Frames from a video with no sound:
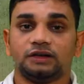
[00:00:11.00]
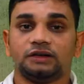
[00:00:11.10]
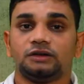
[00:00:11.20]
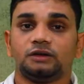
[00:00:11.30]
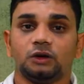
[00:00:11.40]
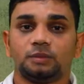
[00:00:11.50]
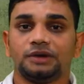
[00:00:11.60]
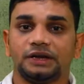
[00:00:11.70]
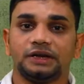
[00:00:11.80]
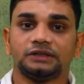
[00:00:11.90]
Did
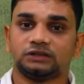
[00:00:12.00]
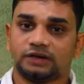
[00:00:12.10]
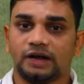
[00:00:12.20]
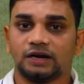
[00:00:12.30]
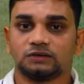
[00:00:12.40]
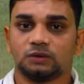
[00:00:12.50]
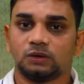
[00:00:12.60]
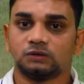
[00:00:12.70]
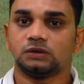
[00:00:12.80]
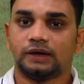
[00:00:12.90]
Dauber-Reiners triads
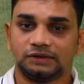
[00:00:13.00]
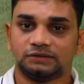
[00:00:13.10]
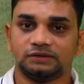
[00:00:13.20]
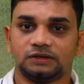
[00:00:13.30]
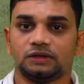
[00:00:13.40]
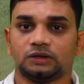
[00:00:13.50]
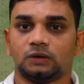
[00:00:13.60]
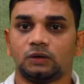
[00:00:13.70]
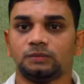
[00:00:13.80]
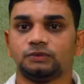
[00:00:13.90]
also exist in the
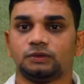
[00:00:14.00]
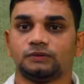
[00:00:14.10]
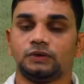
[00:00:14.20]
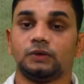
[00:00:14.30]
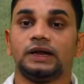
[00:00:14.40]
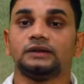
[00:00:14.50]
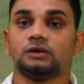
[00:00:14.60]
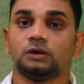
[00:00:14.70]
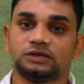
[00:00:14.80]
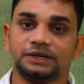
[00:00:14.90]
columns of Newlands
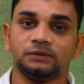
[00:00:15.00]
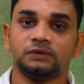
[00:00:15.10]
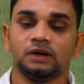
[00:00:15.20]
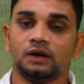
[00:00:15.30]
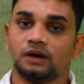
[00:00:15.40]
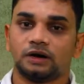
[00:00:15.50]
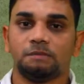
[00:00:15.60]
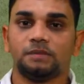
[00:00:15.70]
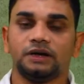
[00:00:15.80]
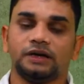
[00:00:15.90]
octaves?
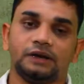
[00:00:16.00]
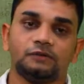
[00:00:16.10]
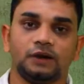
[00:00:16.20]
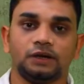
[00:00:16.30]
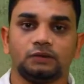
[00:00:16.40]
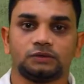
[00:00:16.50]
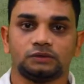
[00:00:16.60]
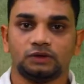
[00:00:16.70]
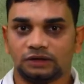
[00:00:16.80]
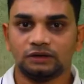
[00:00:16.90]
Compare and find out.
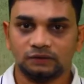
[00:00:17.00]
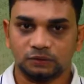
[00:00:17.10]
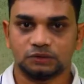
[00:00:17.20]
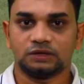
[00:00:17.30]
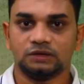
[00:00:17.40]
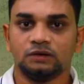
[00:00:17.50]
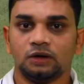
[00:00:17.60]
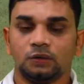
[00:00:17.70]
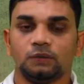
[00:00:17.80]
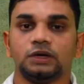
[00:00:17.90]
In this question,
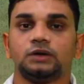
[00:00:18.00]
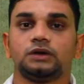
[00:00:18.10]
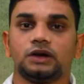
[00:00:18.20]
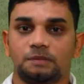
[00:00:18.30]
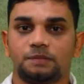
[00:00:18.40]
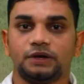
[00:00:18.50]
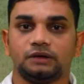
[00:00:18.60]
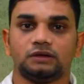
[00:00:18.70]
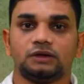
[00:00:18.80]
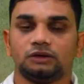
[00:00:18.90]
we need to
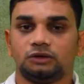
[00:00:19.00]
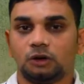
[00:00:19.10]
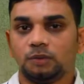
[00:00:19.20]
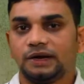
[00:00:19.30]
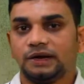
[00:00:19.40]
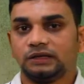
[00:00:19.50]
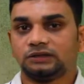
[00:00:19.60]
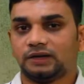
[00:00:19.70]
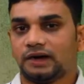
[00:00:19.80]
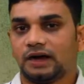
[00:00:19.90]
compare
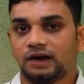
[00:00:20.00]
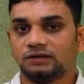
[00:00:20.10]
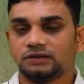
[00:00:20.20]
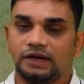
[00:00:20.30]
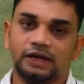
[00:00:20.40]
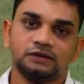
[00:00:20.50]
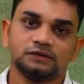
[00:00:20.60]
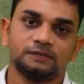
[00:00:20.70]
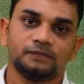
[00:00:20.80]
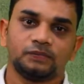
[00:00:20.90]
Dauber-Reiners triads
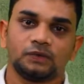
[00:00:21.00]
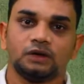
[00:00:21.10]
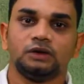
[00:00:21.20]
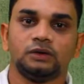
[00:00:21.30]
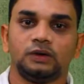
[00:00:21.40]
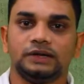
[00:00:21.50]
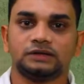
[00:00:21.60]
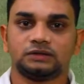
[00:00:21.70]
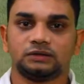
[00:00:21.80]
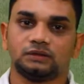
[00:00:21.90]
and
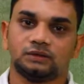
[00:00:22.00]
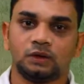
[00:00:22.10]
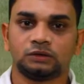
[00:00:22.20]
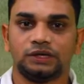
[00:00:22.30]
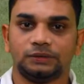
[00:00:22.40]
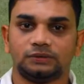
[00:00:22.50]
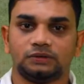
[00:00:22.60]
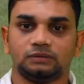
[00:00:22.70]
Newlands octaves.